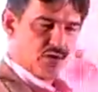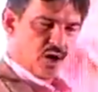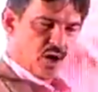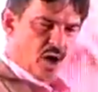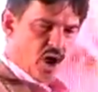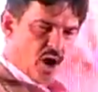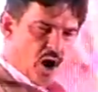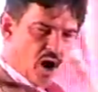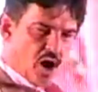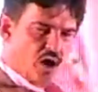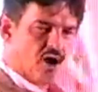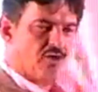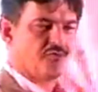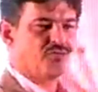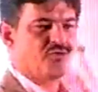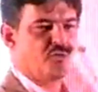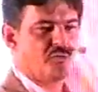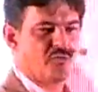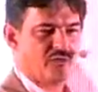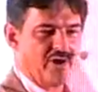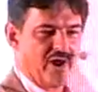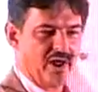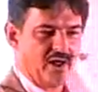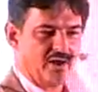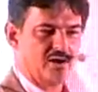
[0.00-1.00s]
of the
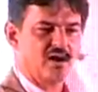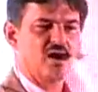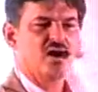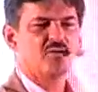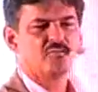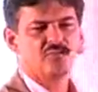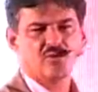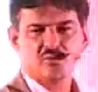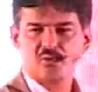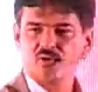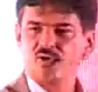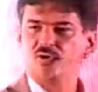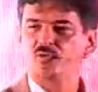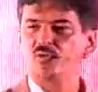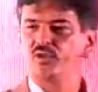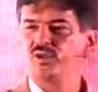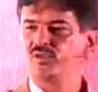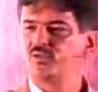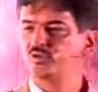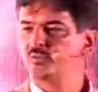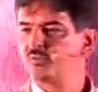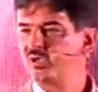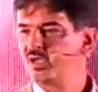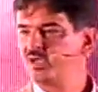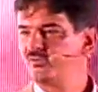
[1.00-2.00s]
brand, but we're not willing
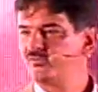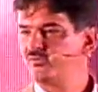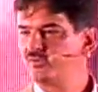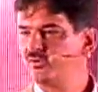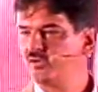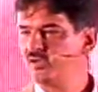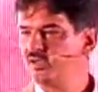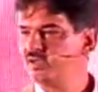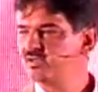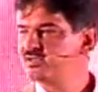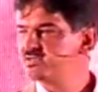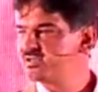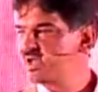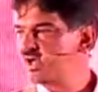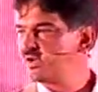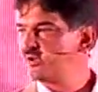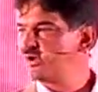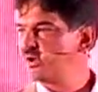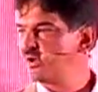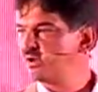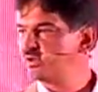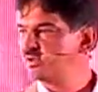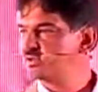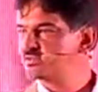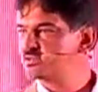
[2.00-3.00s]
to pay for it. Is that
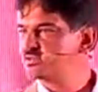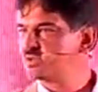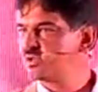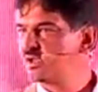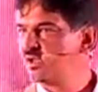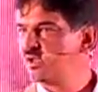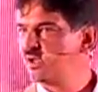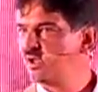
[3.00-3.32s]
honest?